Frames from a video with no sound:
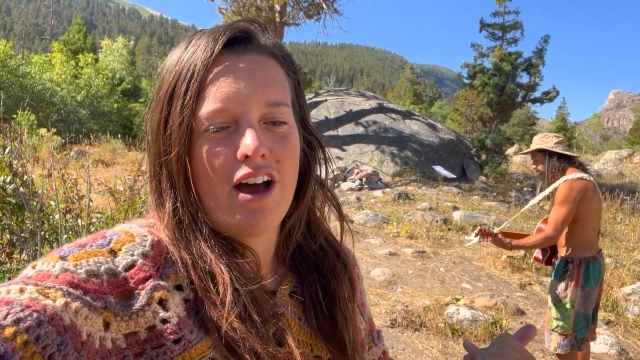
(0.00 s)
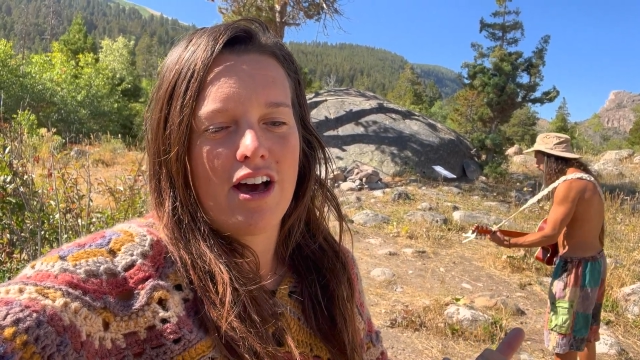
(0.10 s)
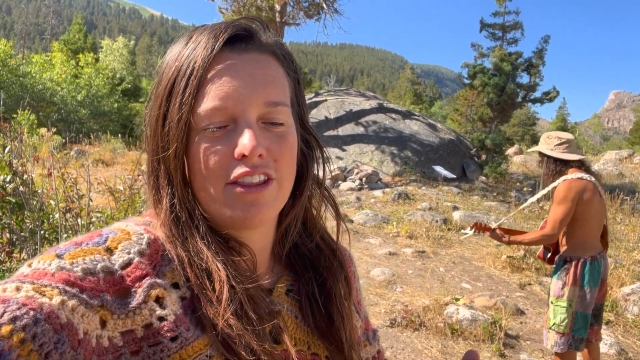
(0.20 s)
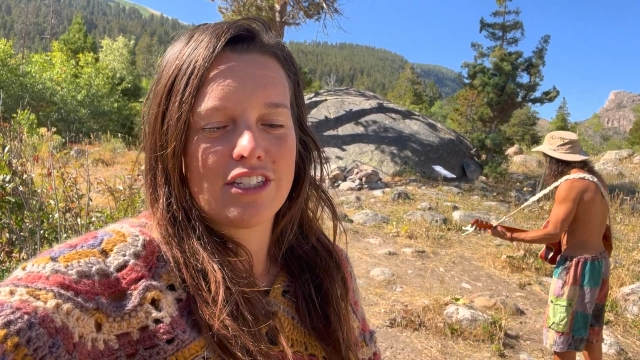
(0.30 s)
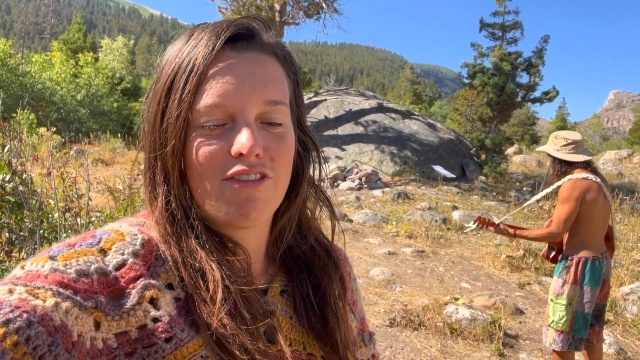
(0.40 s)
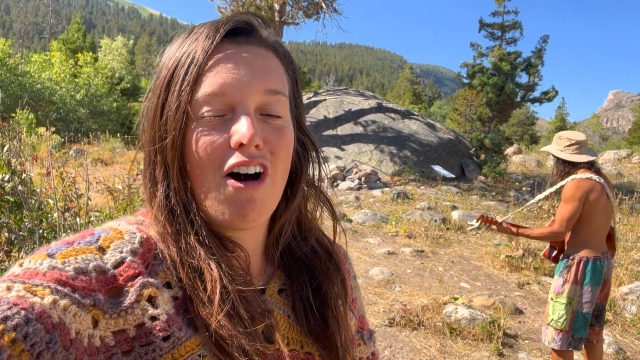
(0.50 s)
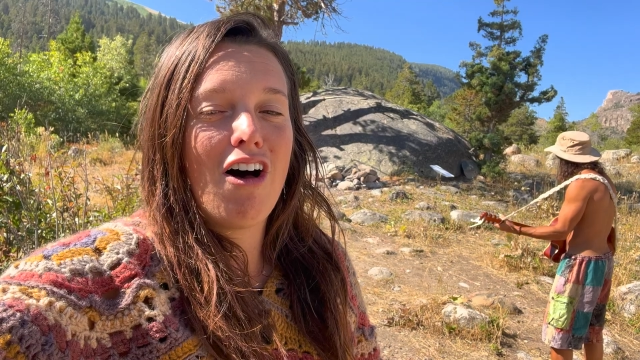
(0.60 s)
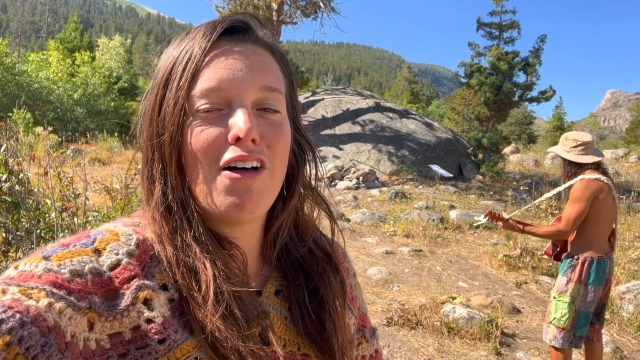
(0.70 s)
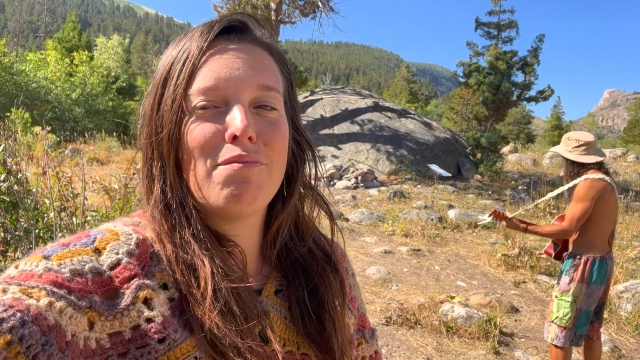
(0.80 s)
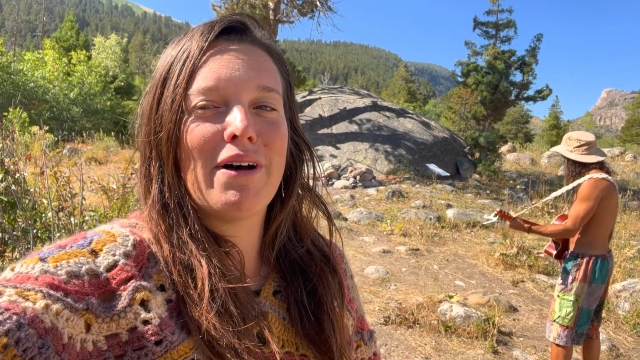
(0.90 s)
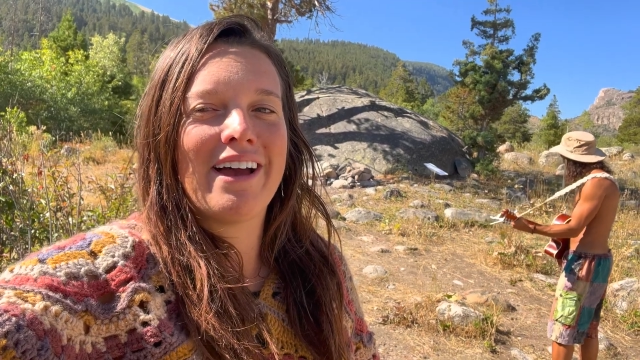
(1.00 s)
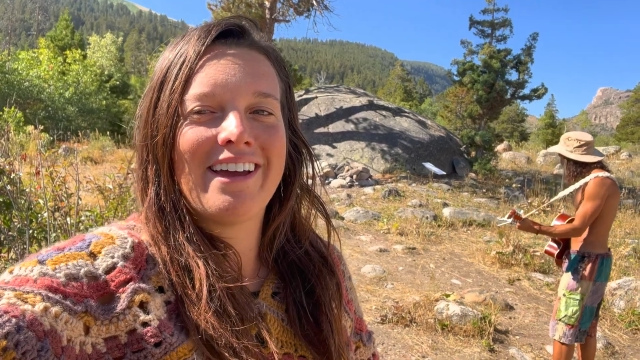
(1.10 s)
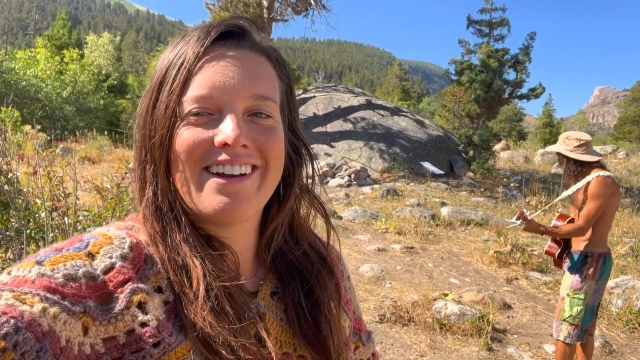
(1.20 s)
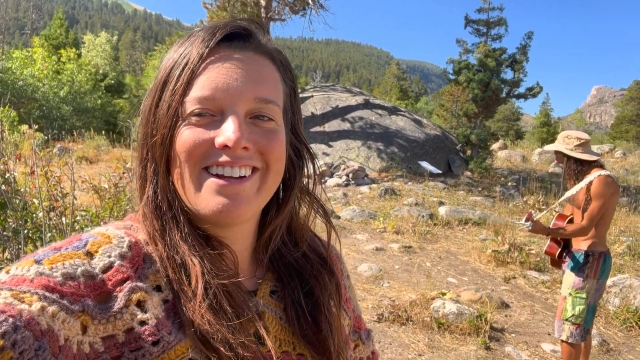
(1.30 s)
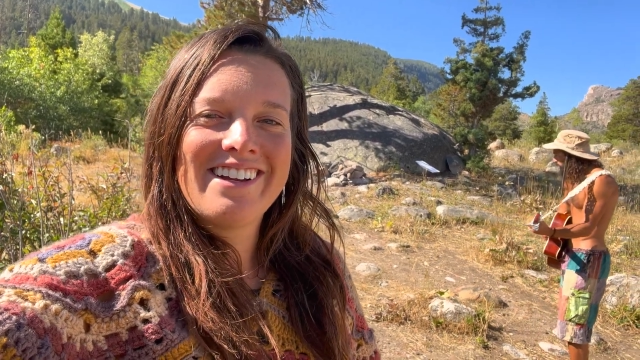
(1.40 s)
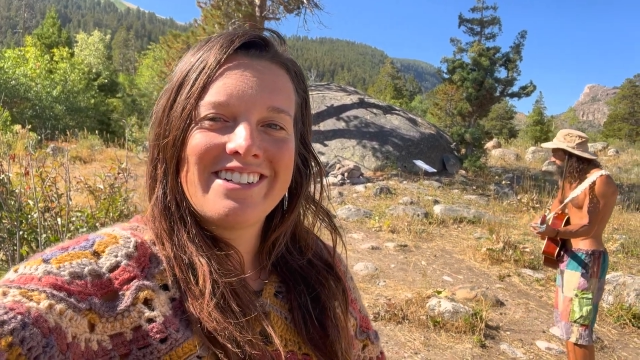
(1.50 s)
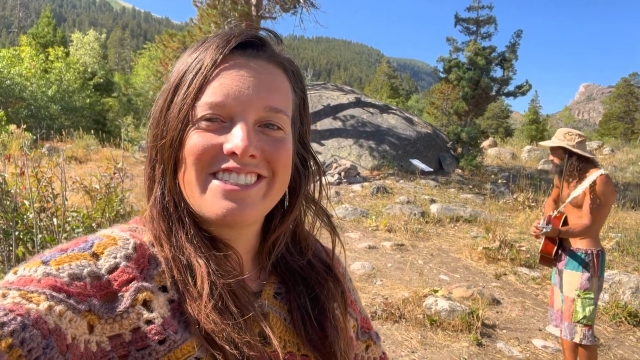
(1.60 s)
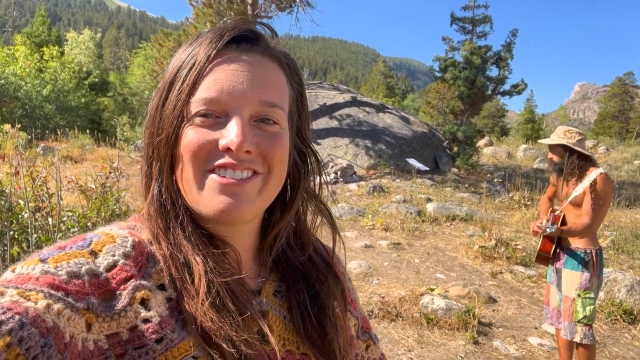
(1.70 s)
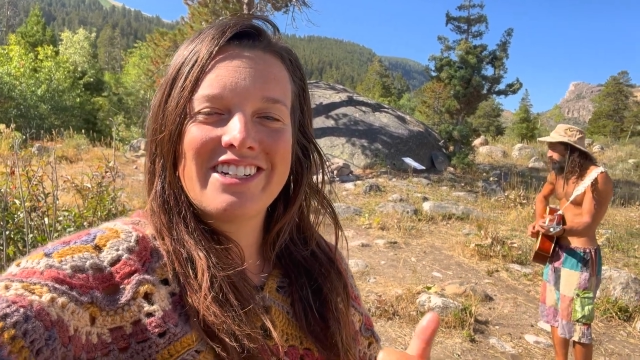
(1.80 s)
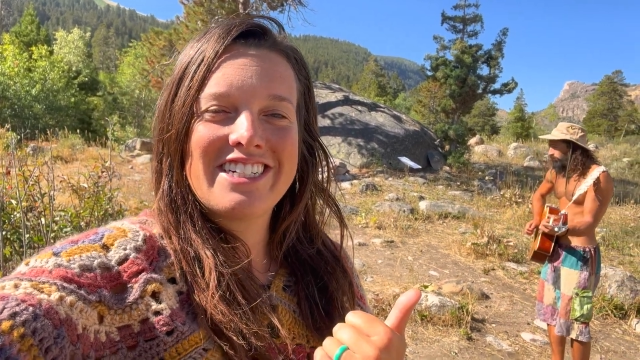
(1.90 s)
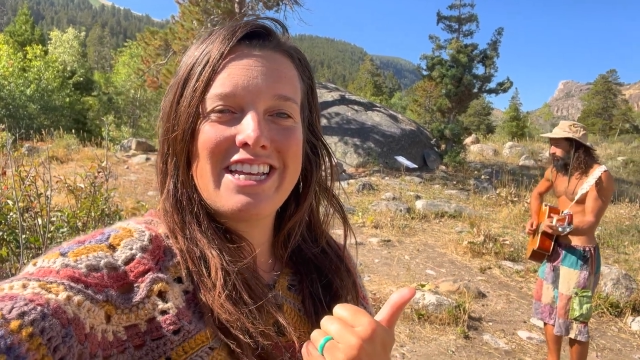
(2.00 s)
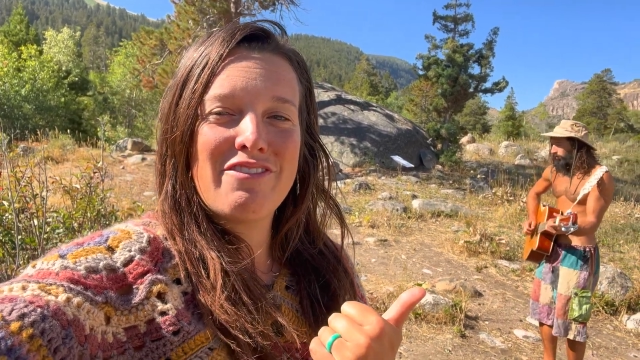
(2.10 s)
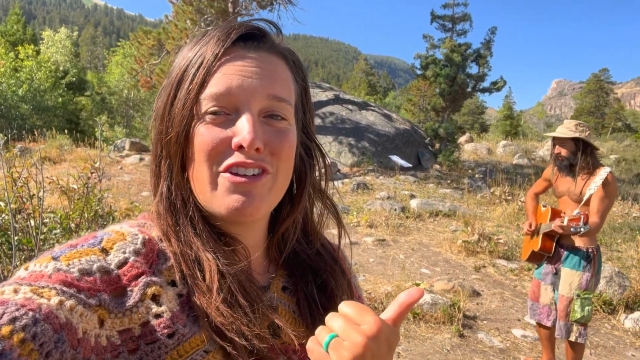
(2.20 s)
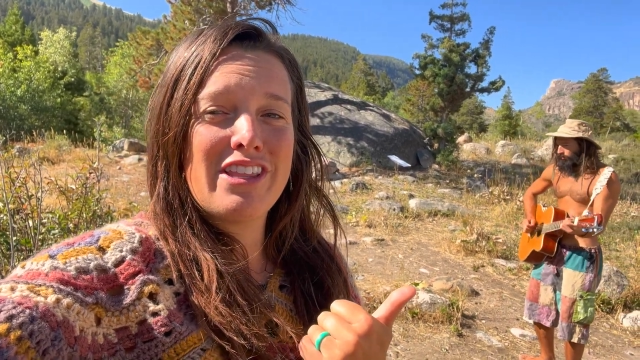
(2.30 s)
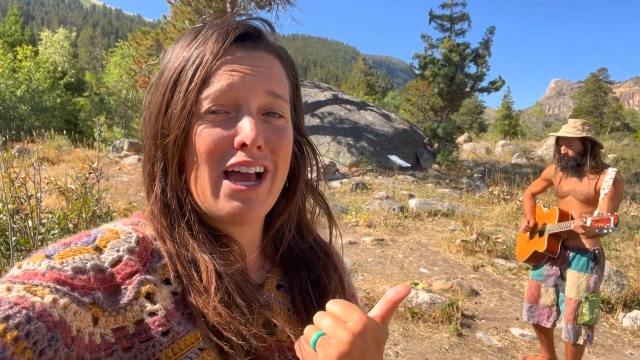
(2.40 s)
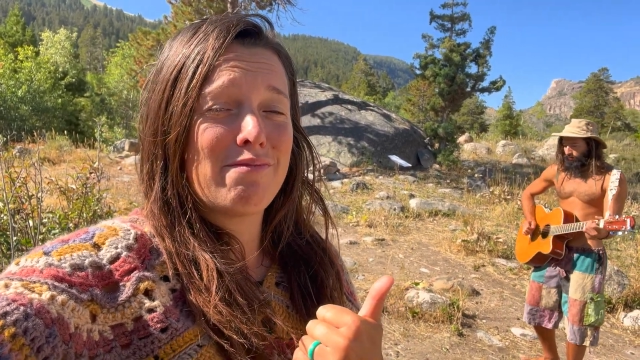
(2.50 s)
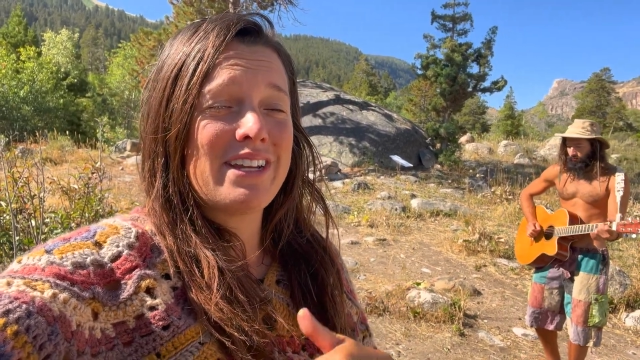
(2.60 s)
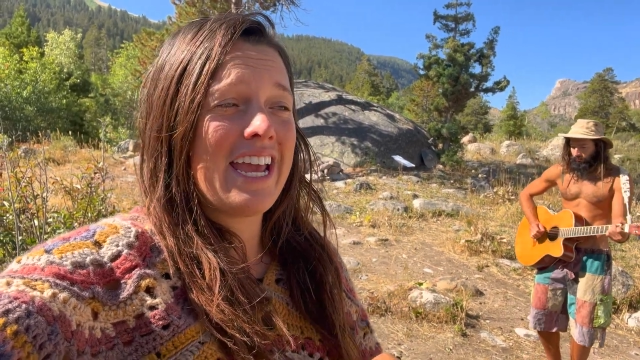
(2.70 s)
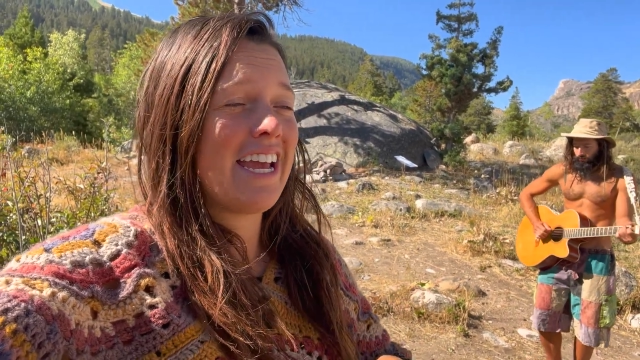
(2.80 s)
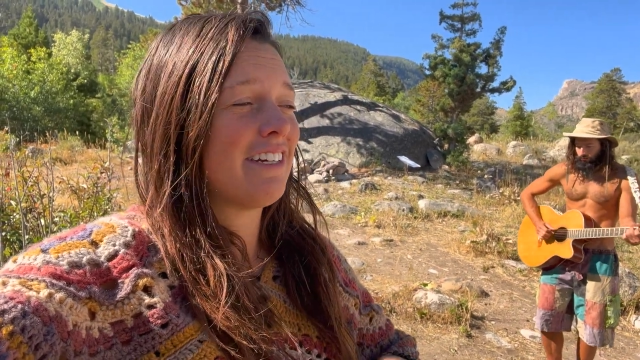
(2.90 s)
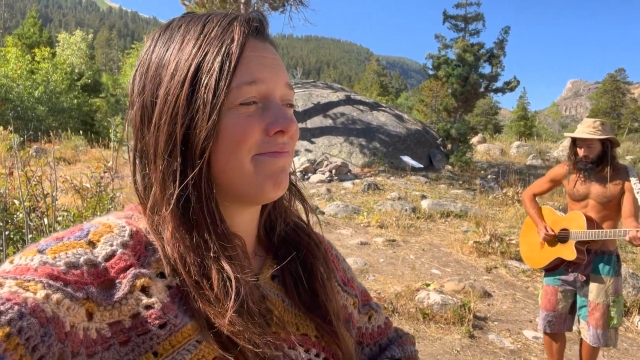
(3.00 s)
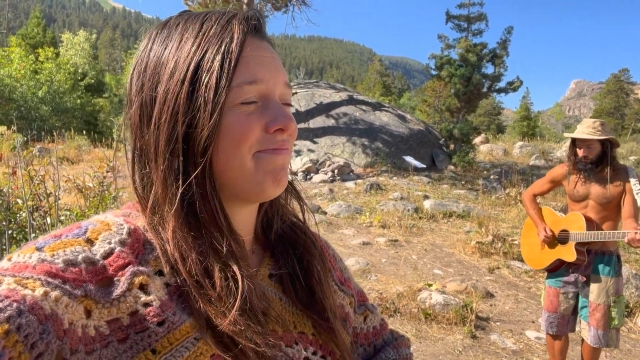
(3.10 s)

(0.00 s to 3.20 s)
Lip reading: this fall, but just wanted to give you the update.